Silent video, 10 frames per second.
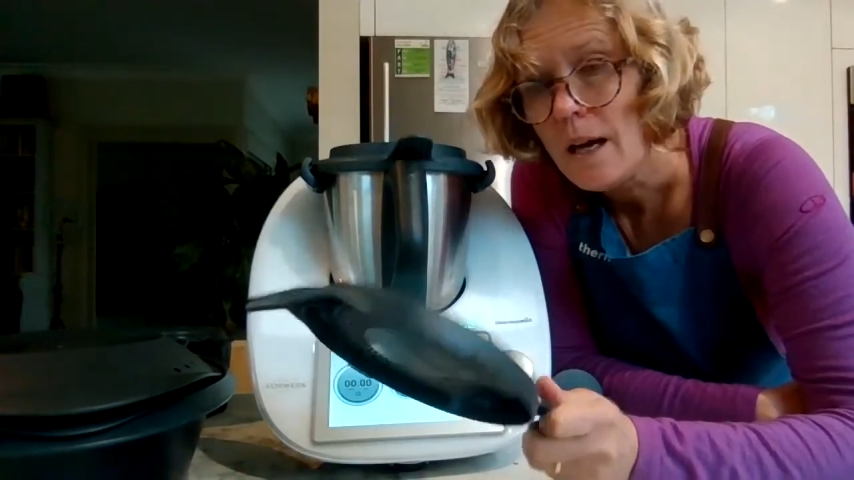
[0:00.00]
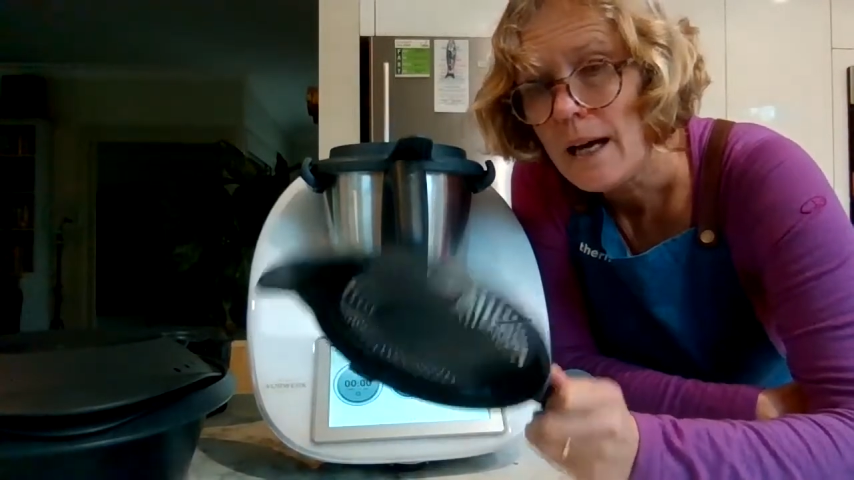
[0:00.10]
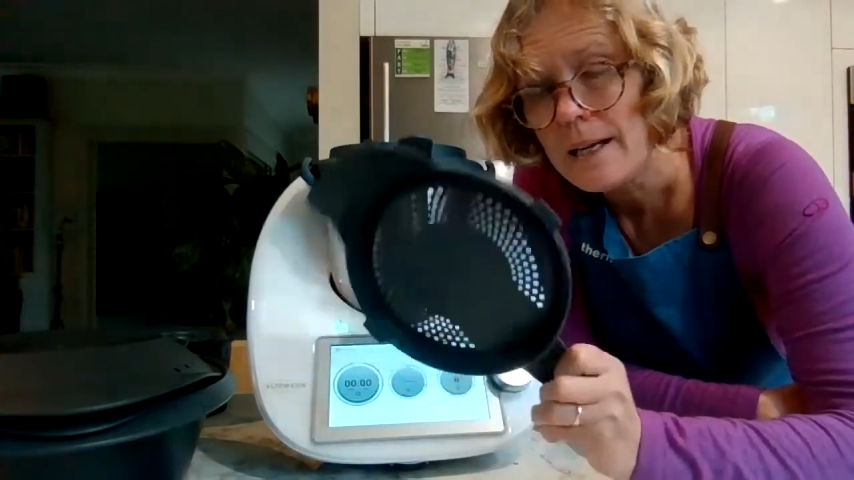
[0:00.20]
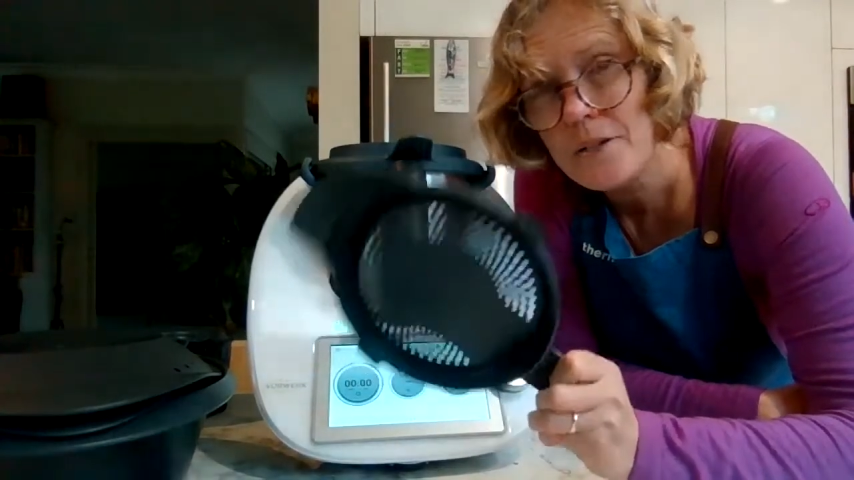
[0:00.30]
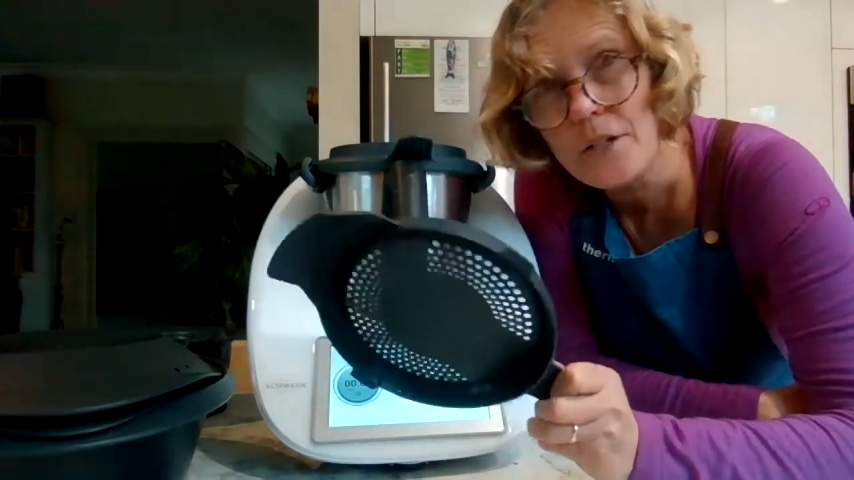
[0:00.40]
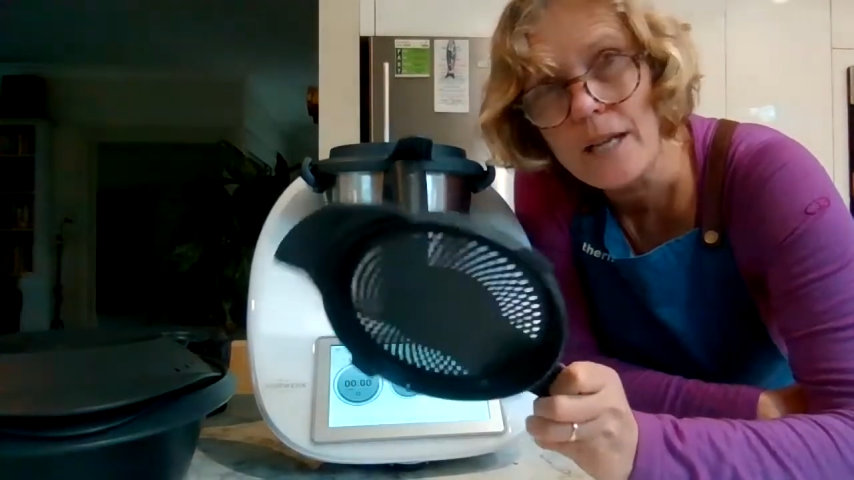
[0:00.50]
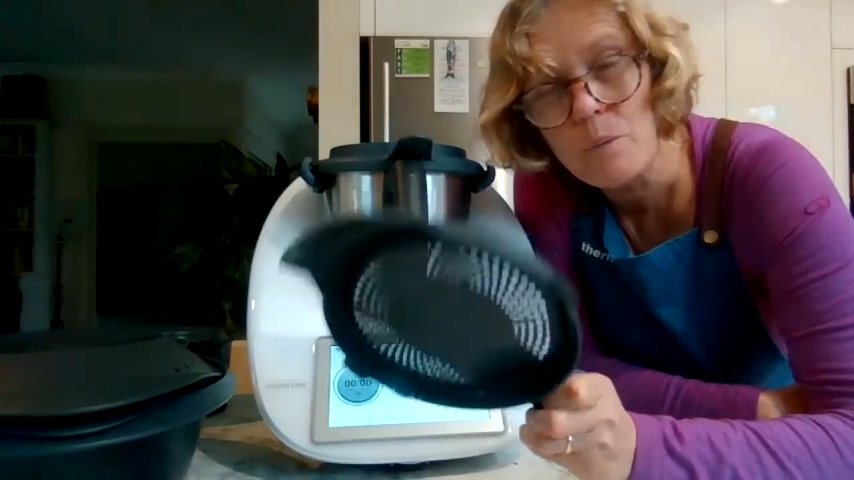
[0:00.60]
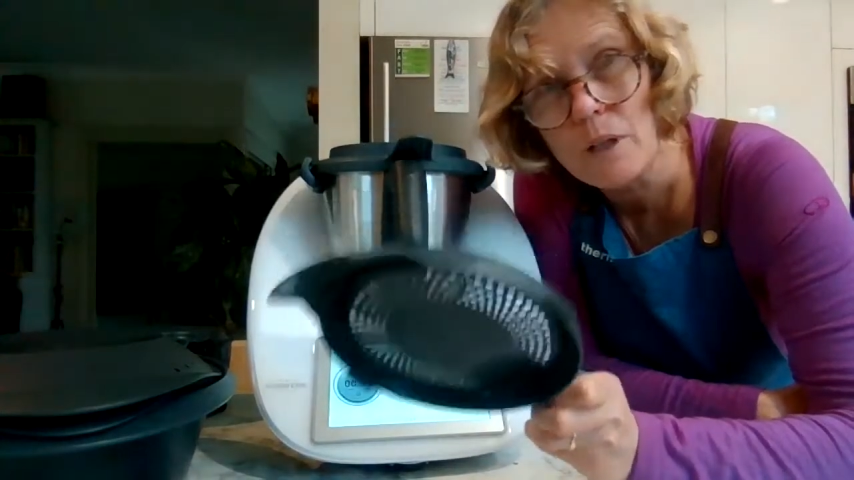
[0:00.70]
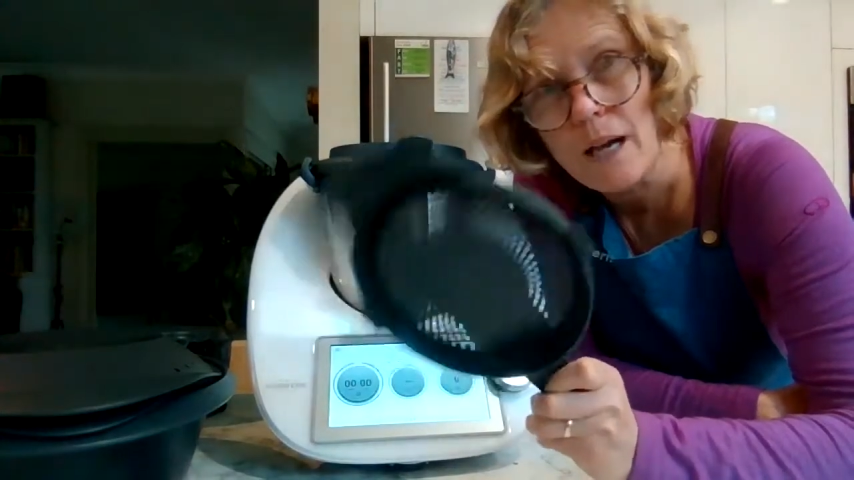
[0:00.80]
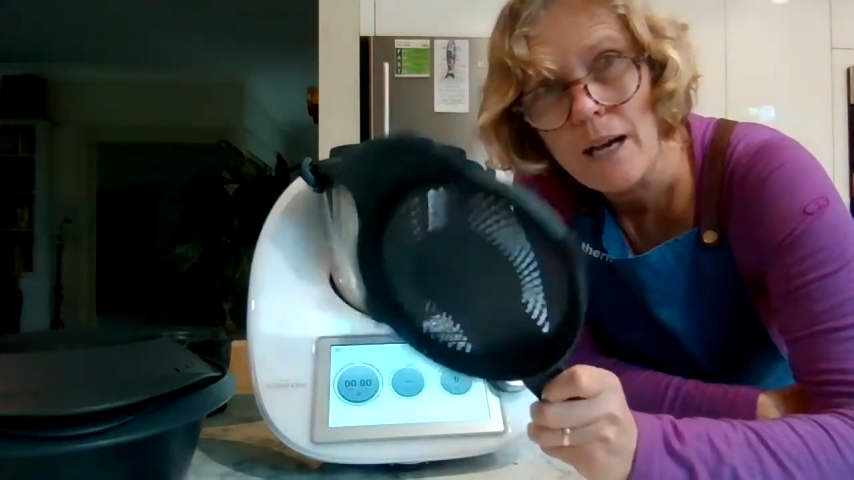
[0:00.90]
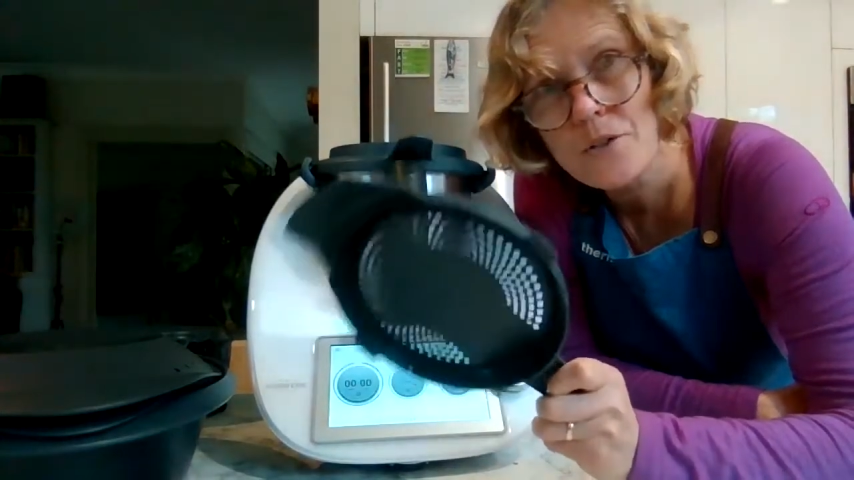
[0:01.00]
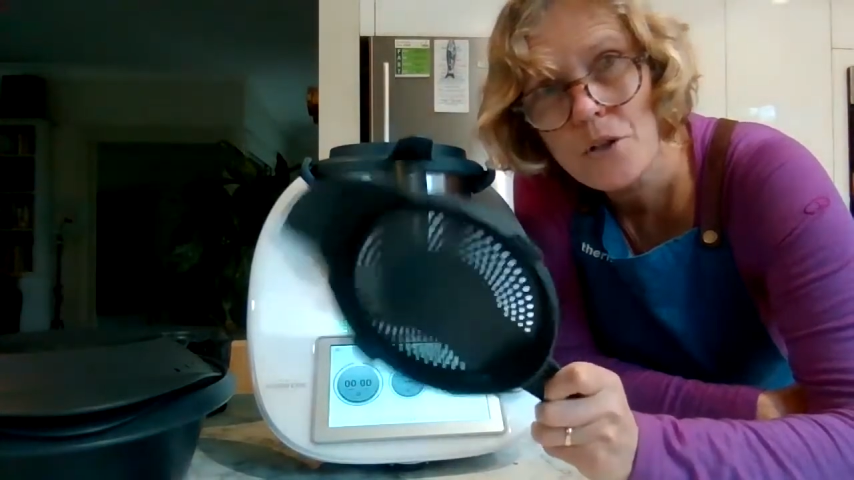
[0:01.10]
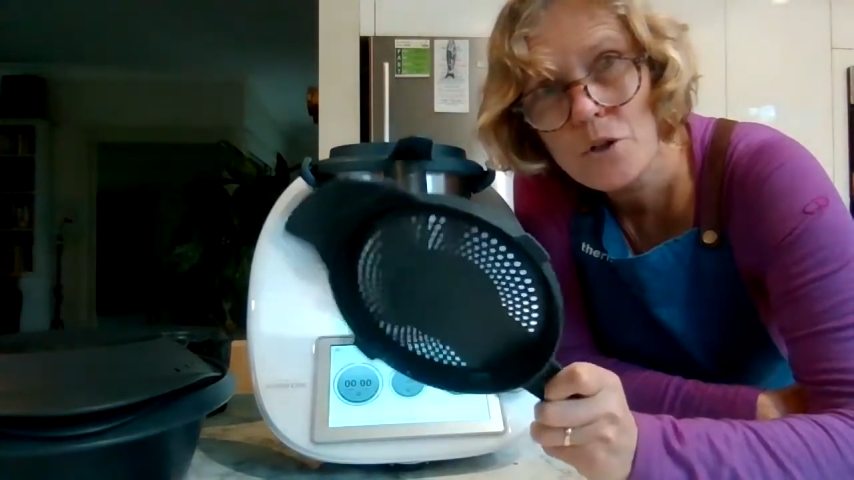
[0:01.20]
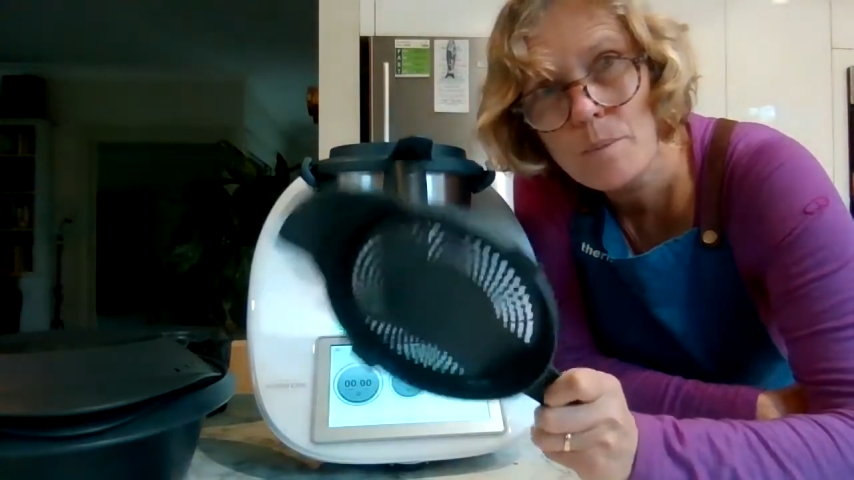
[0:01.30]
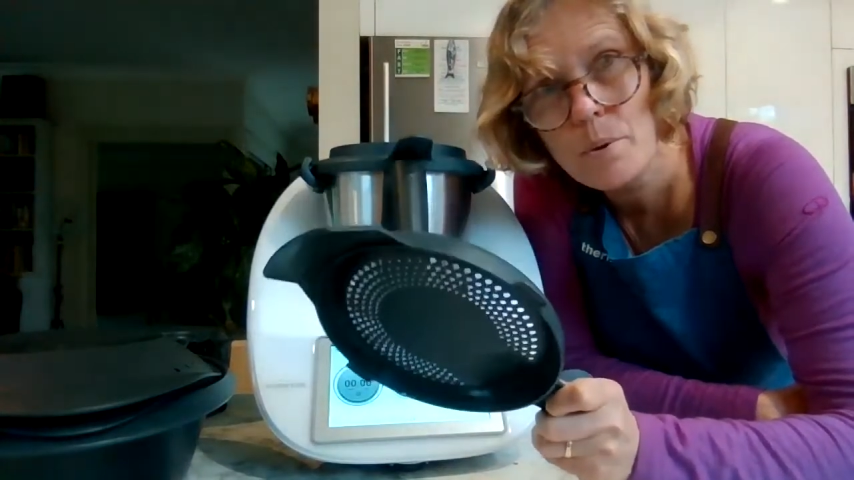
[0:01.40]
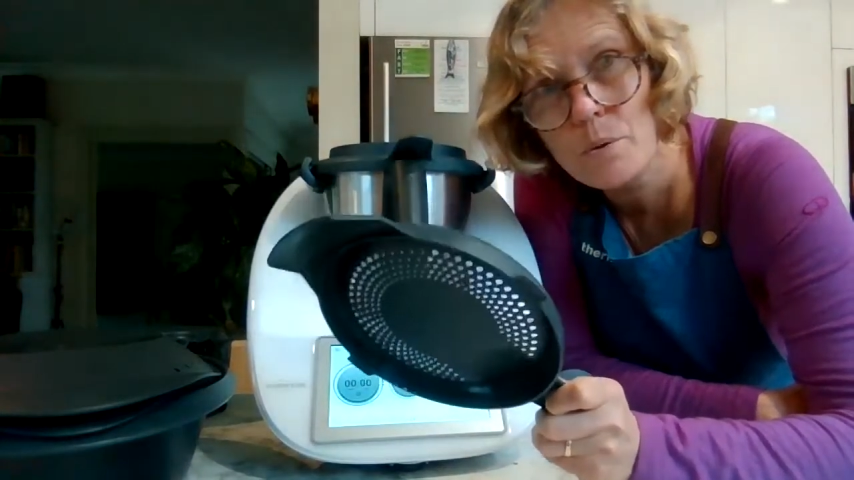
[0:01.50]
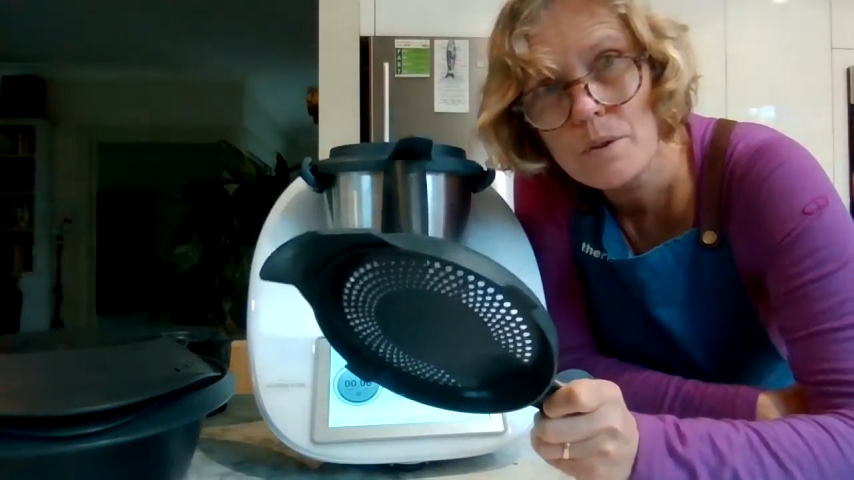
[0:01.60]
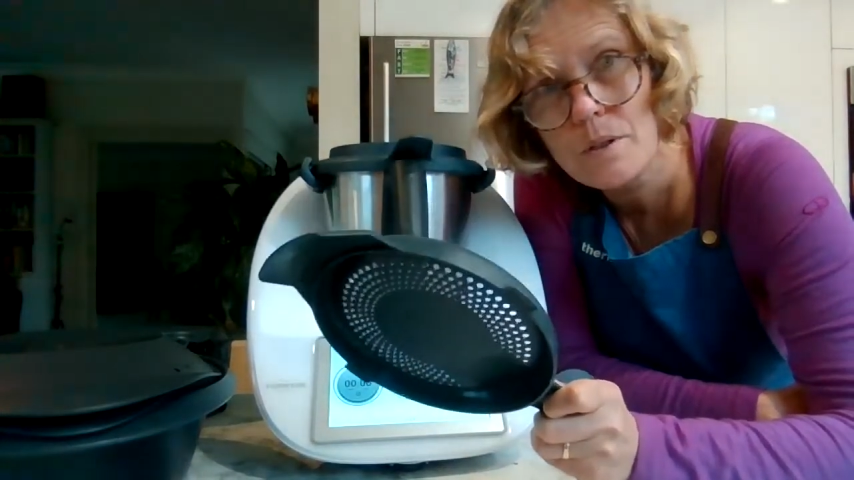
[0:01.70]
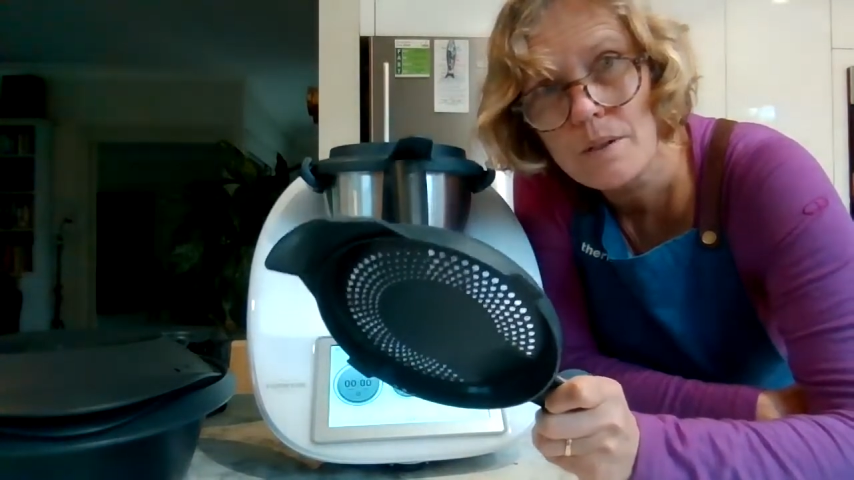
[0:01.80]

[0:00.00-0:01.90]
And it will ask you to put